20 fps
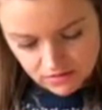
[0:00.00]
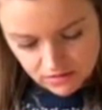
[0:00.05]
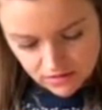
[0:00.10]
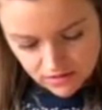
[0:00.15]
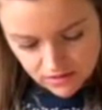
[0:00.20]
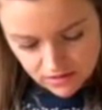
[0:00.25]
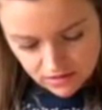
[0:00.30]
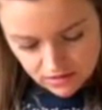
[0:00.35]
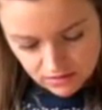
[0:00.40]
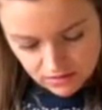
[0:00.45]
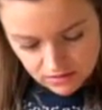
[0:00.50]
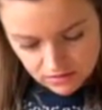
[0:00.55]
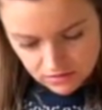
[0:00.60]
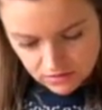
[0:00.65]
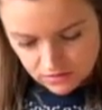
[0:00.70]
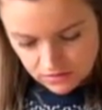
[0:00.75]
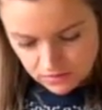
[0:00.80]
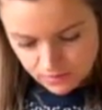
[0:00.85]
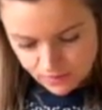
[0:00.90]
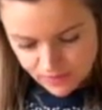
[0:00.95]

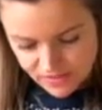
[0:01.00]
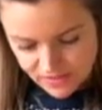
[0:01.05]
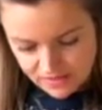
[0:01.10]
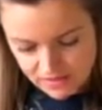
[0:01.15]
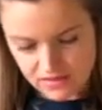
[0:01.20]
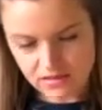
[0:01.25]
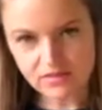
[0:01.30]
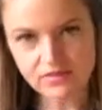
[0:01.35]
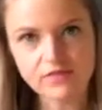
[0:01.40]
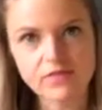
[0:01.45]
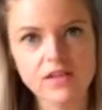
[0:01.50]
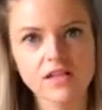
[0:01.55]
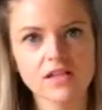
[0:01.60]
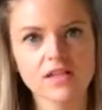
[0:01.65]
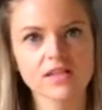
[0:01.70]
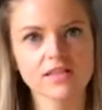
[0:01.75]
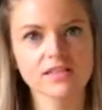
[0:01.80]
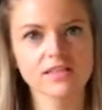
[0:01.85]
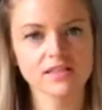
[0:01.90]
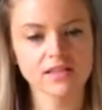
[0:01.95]
little bits of
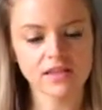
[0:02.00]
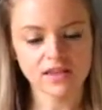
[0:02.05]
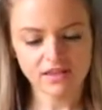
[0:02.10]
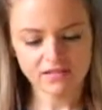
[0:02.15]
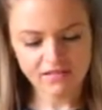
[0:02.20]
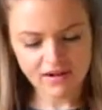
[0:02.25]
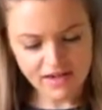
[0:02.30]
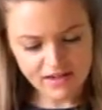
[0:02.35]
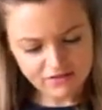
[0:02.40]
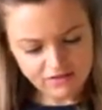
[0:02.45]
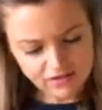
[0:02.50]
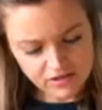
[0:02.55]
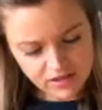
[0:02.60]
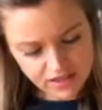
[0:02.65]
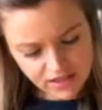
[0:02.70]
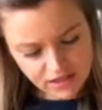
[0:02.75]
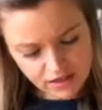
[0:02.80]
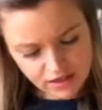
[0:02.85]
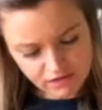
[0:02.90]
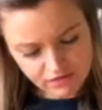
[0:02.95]
glitter thread
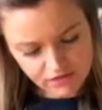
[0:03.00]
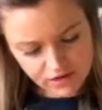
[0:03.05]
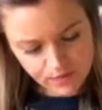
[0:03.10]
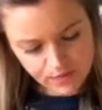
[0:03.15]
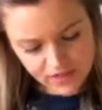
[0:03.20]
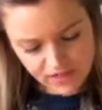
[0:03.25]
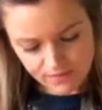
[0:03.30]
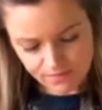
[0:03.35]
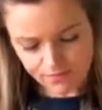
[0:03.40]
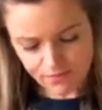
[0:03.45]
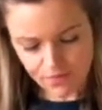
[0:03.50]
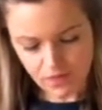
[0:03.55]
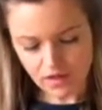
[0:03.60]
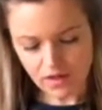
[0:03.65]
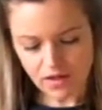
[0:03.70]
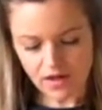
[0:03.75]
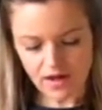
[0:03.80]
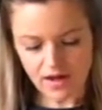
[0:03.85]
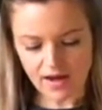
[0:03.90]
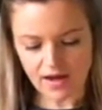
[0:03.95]
running through it,
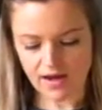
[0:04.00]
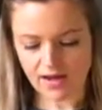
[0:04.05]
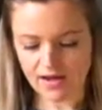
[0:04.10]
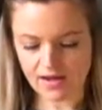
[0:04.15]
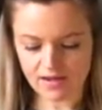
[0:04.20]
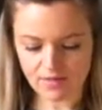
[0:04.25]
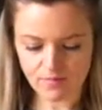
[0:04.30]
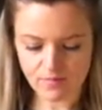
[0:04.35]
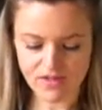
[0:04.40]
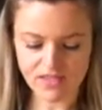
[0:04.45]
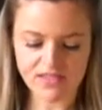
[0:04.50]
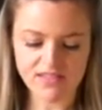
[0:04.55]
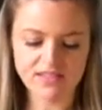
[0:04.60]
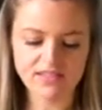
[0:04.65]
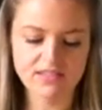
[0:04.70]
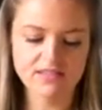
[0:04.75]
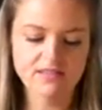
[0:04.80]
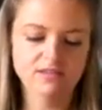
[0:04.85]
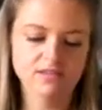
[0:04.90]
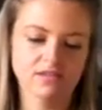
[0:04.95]
and because
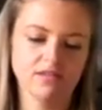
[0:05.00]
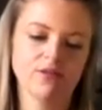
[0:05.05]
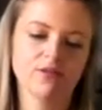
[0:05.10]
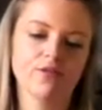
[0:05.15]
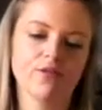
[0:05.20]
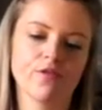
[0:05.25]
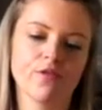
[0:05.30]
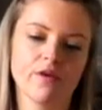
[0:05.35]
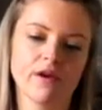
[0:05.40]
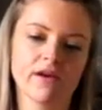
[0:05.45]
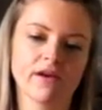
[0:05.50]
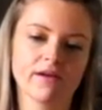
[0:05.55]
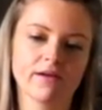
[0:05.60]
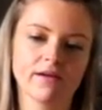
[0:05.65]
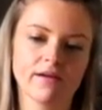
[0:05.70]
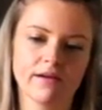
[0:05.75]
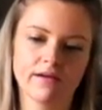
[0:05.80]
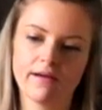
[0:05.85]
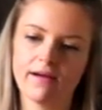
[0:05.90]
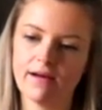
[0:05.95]
it's so thick
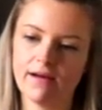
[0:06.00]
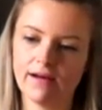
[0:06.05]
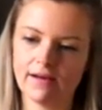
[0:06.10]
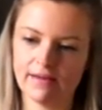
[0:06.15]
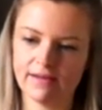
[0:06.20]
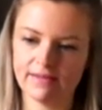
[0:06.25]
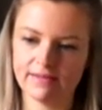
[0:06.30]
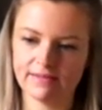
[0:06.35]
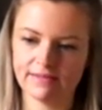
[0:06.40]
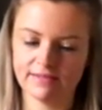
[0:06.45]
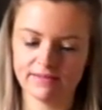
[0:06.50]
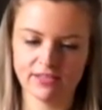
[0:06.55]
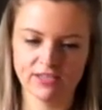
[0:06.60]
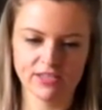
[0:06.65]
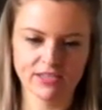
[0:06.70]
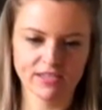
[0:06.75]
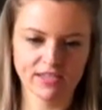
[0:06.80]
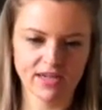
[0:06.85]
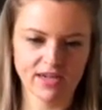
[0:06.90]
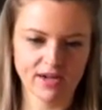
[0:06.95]

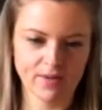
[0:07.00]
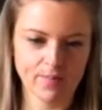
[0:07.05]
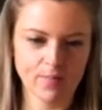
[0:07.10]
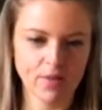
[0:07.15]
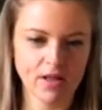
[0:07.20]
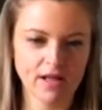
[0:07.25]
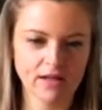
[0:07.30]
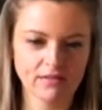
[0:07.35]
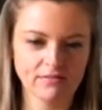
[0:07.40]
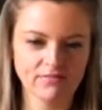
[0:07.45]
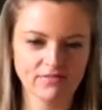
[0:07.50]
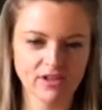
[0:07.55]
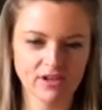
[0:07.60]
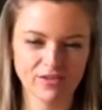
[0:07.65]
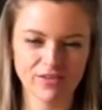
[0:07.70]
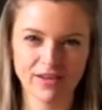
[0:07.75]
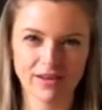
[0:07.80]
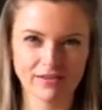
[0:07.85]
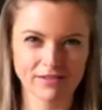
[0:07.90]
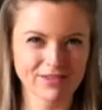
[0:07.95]
and
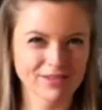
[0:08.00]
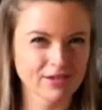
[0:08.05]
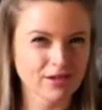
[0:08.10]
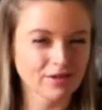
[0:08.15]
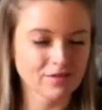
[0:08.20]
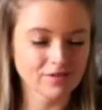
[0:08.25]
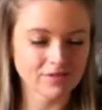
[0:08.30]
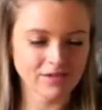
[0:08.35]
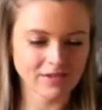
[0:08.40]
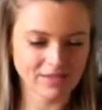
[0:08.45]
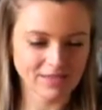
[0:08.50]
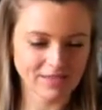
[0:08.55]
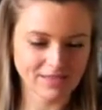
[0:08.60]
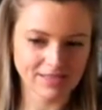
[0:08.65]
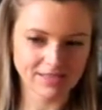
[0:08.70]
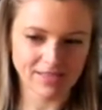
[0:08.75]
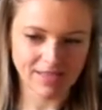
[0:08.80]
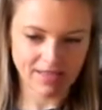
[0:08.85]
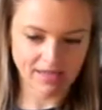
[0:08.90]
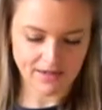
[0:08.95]
not that soft on your
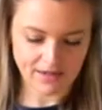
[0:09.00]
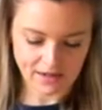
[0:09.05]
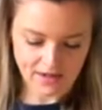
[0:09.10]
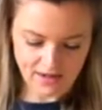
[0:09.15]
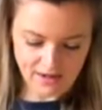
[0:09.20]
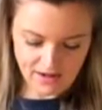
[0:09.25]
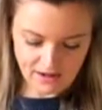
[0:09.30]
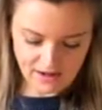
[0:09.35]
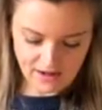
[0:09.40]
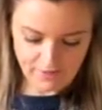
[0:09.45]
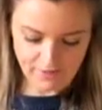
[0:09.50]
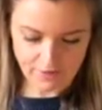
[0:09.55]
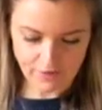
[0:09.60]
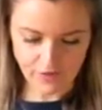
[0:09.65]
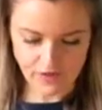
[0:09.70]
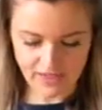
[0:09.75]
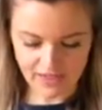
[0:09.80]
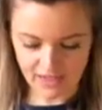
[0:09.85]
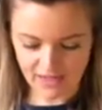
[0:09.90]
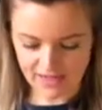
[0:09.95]
skin, I
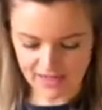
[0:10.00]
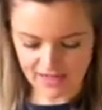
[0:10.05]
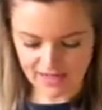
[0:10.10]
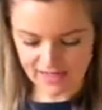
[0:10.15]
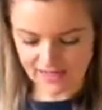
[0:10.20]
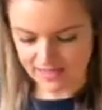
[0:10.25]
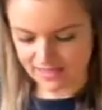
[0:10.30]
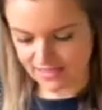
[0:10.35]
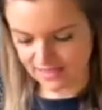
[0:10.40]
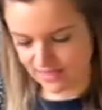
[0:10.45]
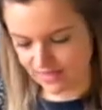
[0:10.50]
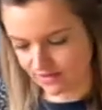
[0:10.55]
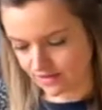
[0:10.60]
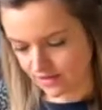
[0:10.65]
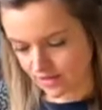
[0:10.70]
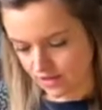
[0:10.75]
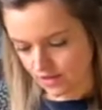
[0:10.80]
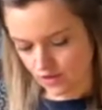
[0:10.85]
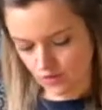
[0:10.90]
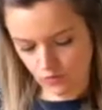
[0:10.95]
fully lined it
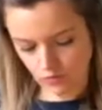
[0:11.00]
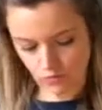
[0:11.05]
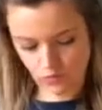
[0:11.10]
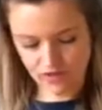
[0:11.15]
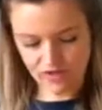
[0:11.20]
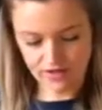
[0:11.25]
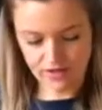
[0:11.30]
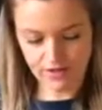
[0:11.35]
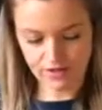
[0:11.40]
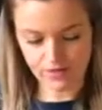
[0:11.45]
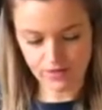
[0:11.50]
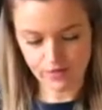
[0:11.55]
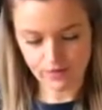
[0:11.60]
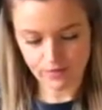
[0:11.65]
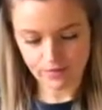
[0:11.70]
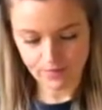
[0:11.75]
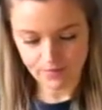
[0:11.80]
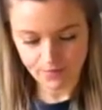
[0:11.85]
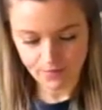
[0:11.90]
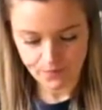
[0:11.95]
with
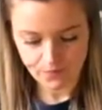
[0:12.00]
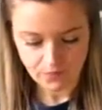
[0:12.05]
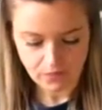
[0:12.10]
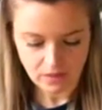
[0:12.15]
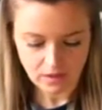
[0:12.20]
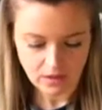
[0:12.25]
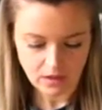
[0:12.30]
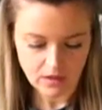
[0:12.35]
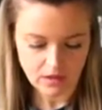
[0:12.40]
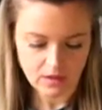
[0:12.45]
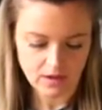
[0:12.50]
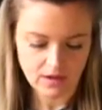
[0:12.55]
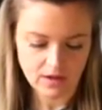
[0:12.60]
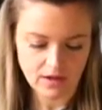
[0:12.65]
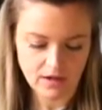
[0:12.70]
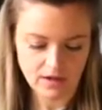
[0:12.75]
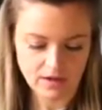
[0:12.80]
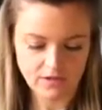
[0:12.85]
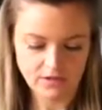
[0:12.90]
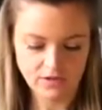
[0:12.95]

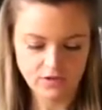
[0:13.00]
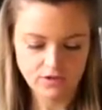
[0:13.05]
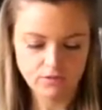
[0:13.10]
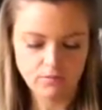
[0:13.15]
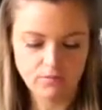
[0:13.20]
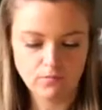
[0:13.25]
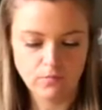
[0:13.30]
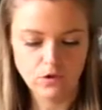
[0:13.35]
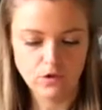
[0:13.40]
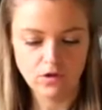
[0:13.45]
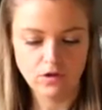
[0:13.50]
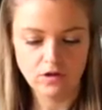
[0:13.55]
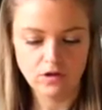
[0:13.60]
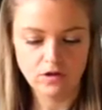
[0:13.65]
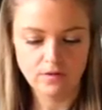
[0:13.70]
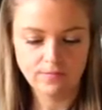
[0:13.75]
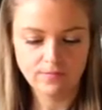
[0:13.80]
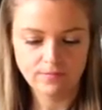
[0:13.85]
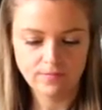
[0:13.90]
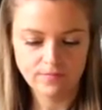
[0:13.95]
some more